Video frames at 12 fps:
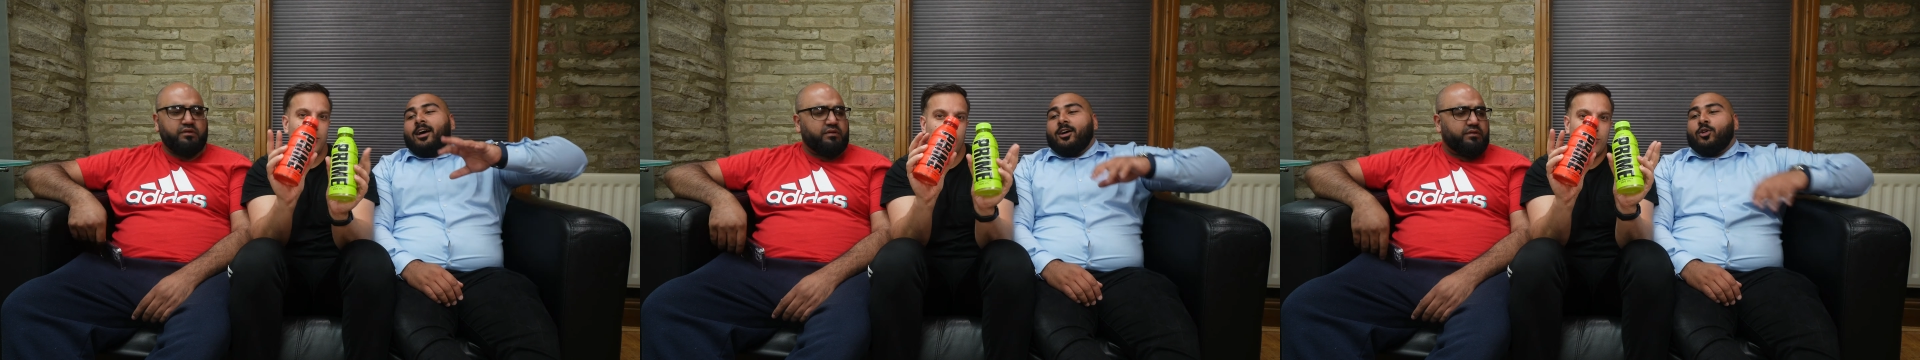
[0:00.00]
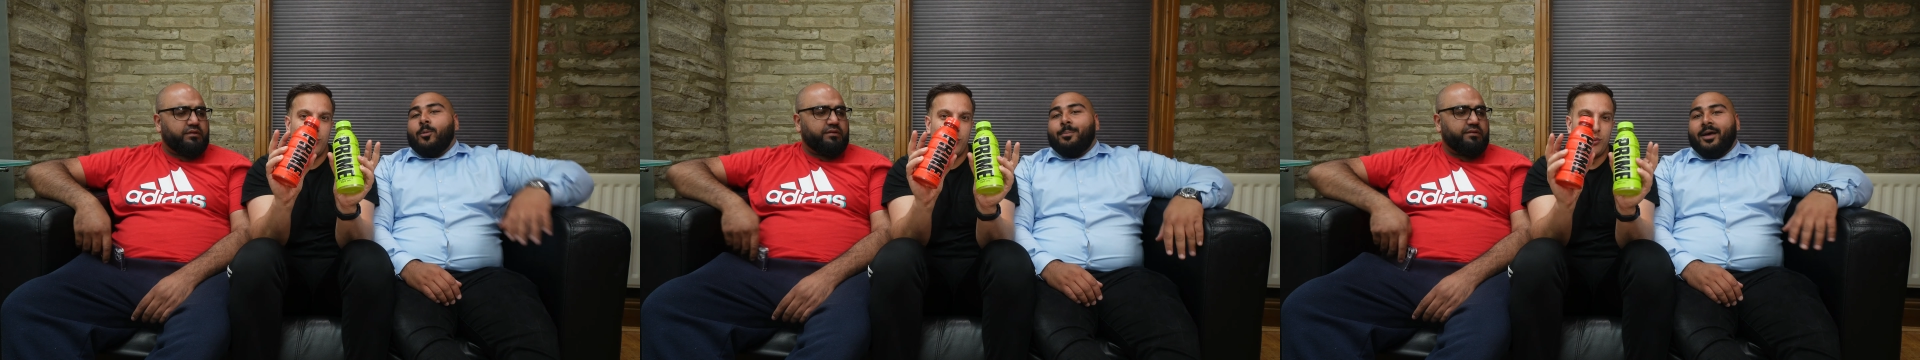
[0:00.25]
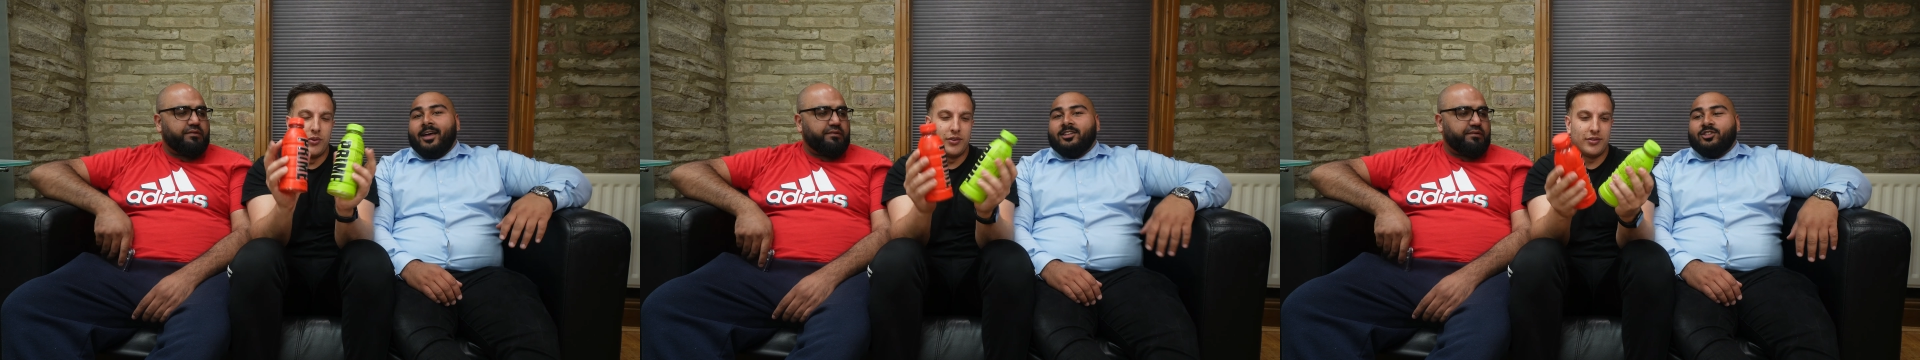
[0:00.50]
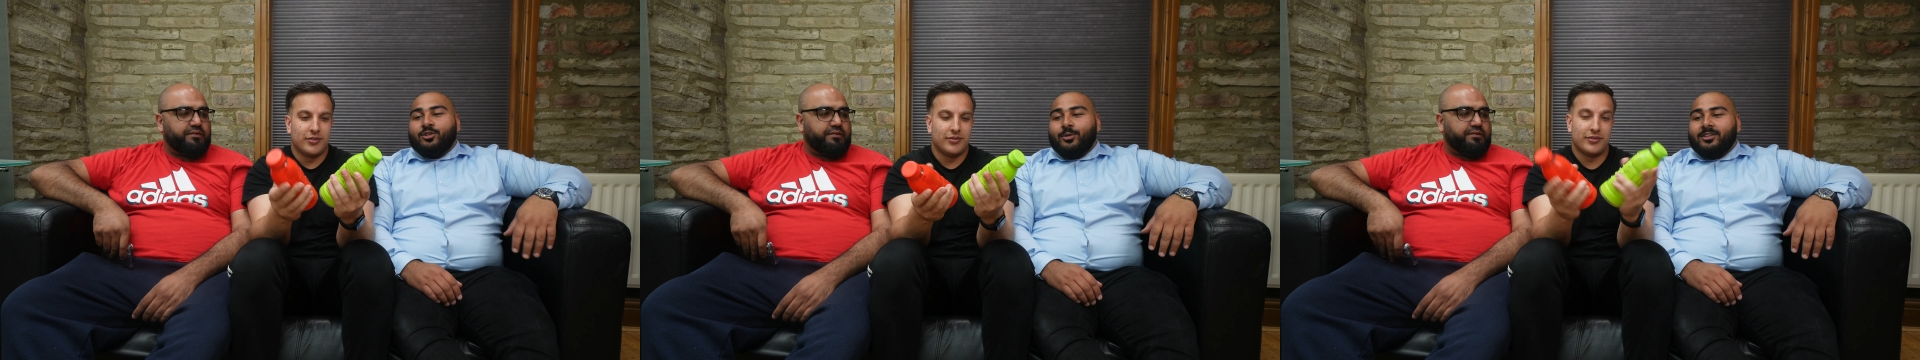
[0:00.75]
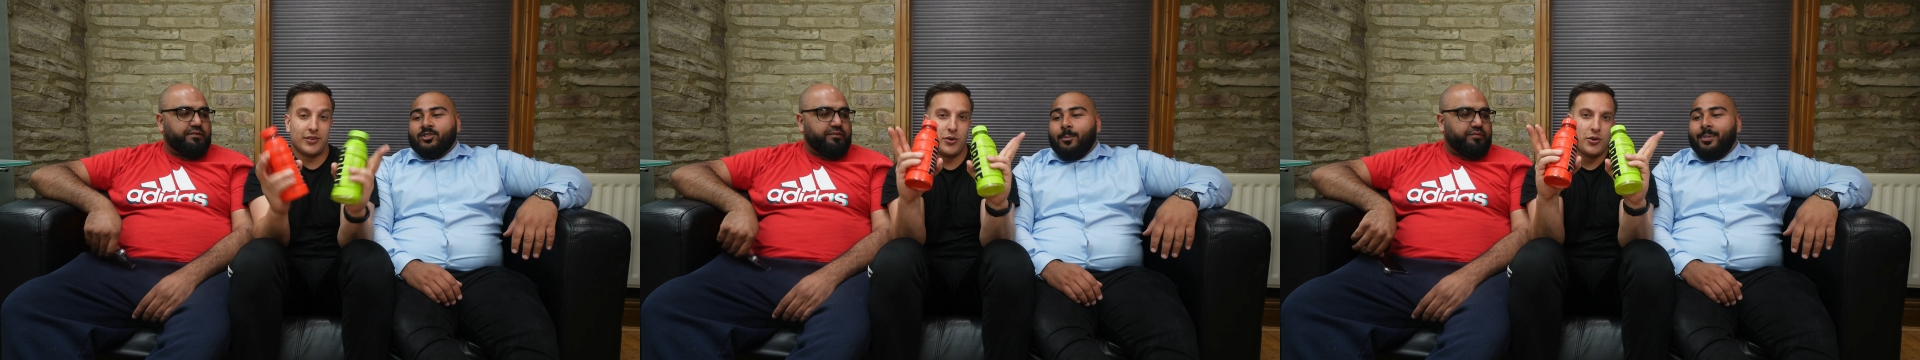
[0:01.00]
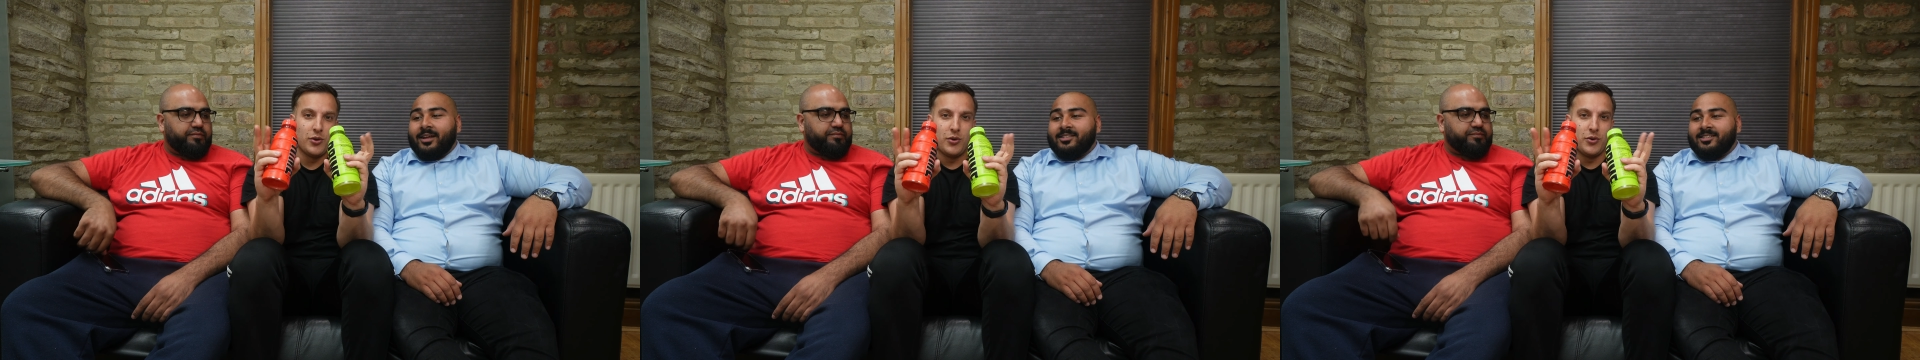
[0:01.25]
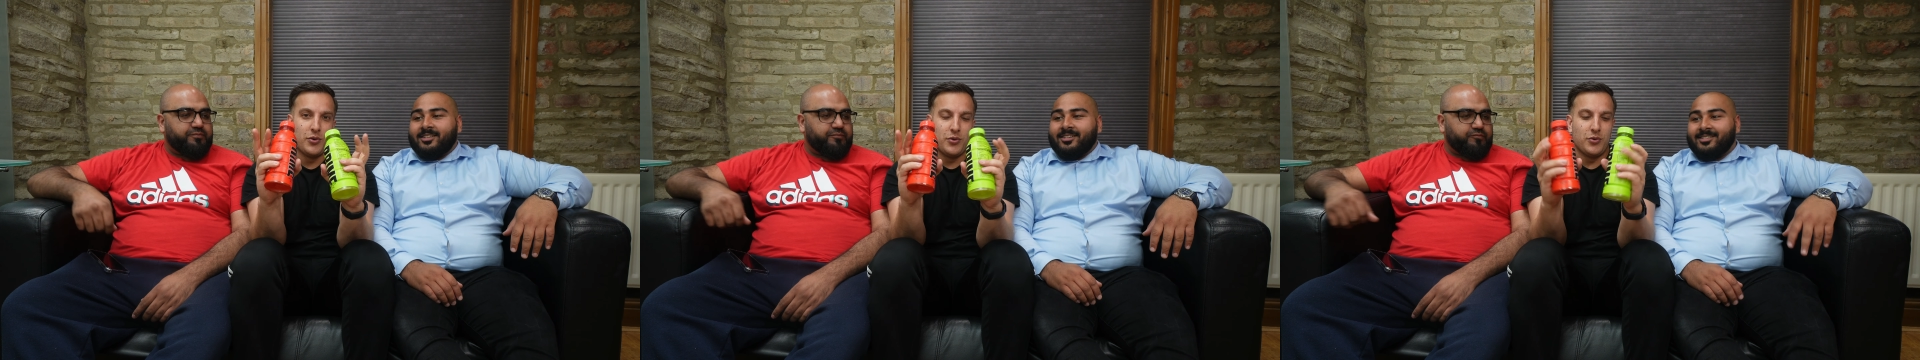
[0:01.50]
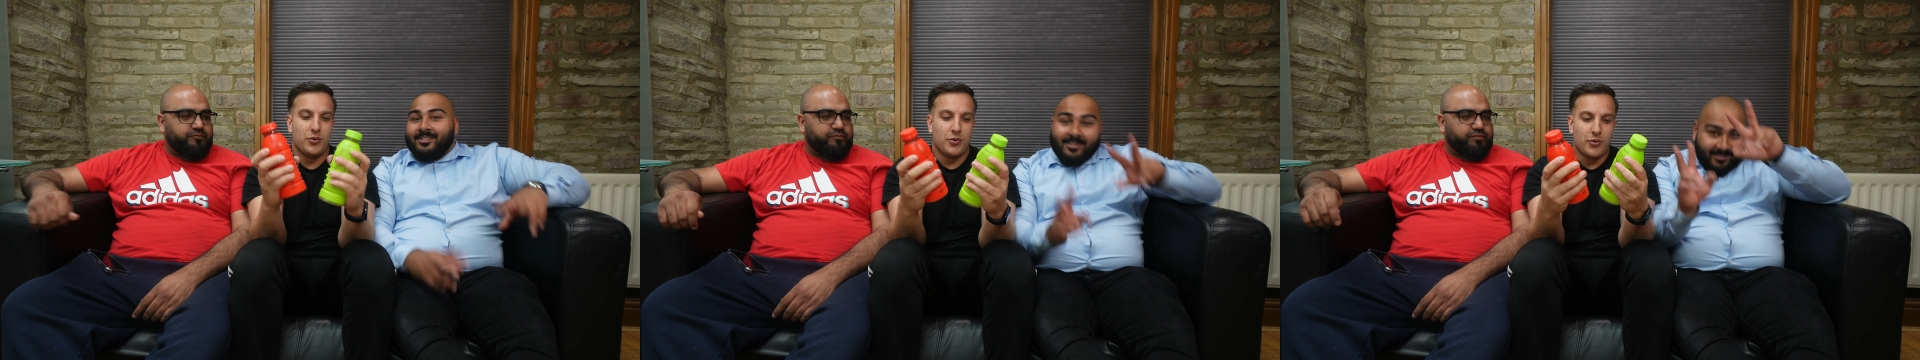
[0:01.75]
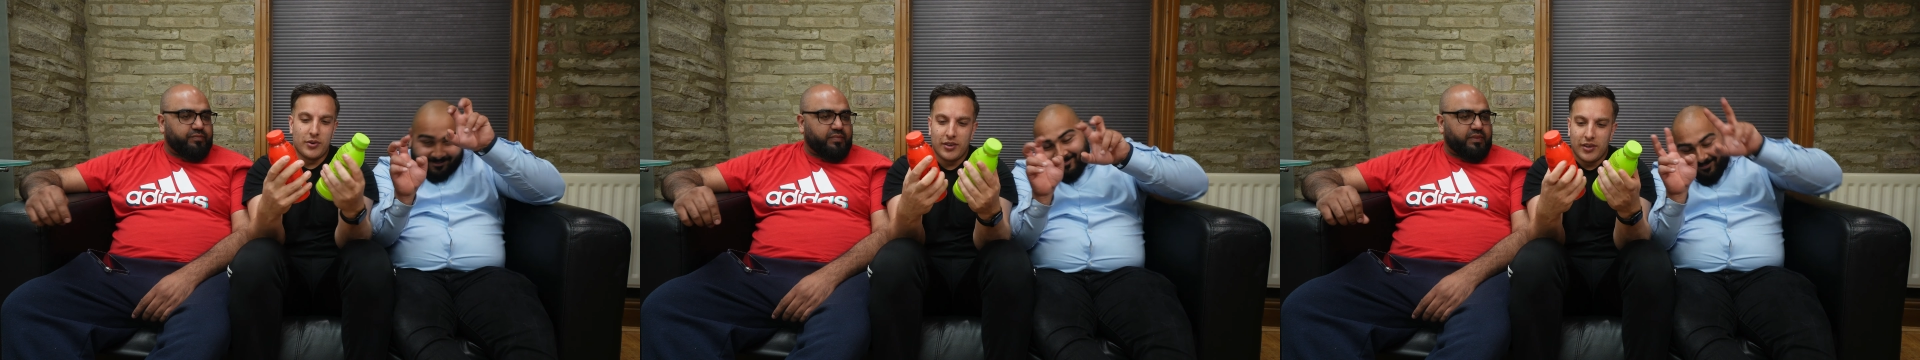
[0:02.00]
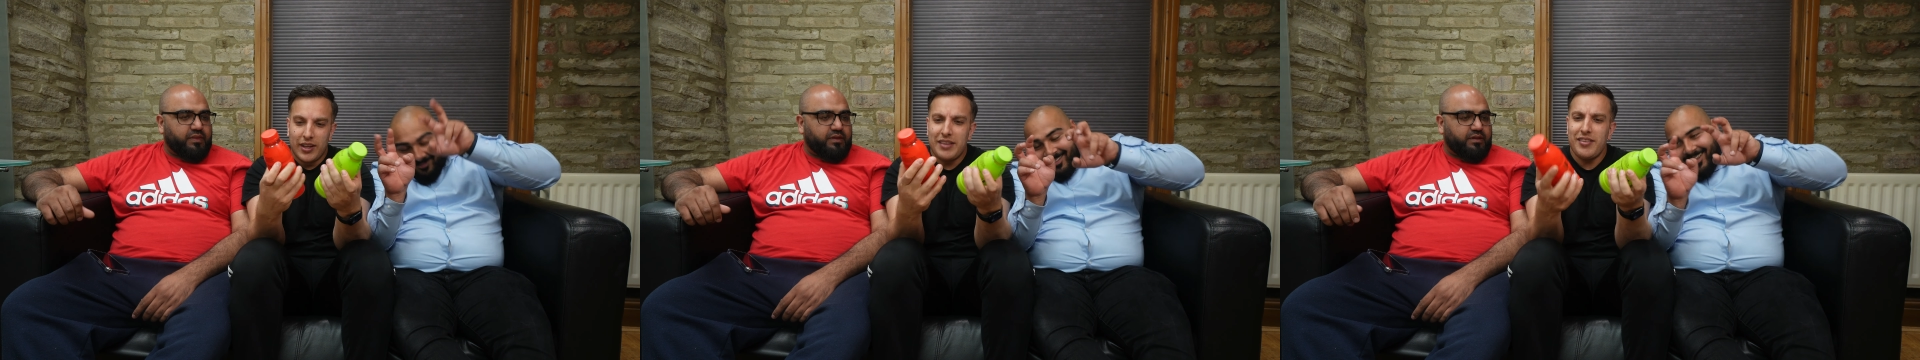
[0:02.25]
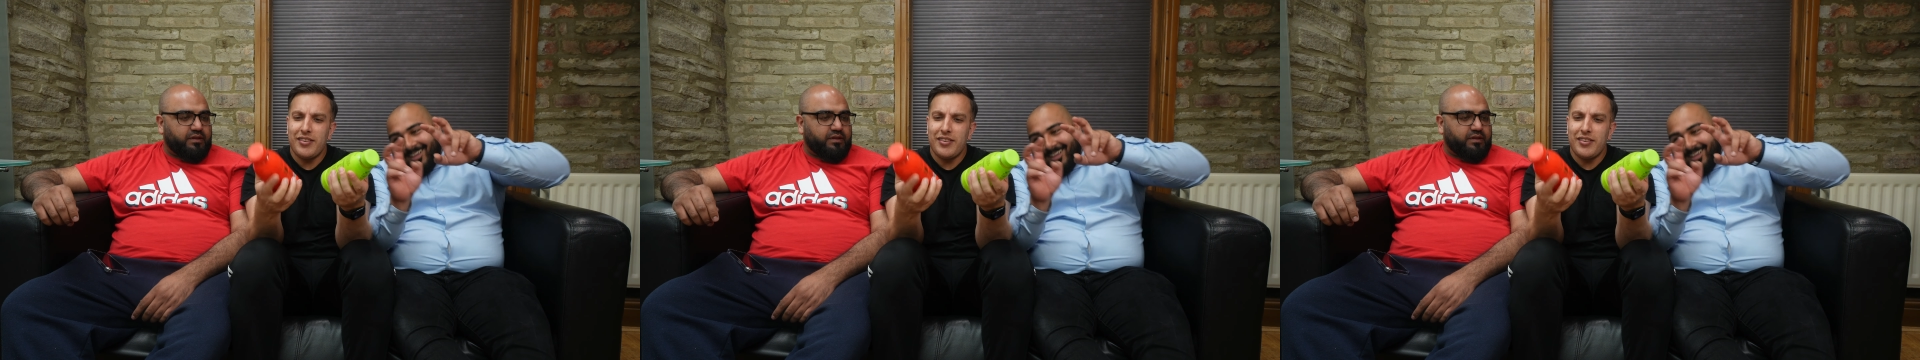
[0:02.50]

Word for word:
Speaker 1: uh, compared Ooh. to its competitors. Ooh. Is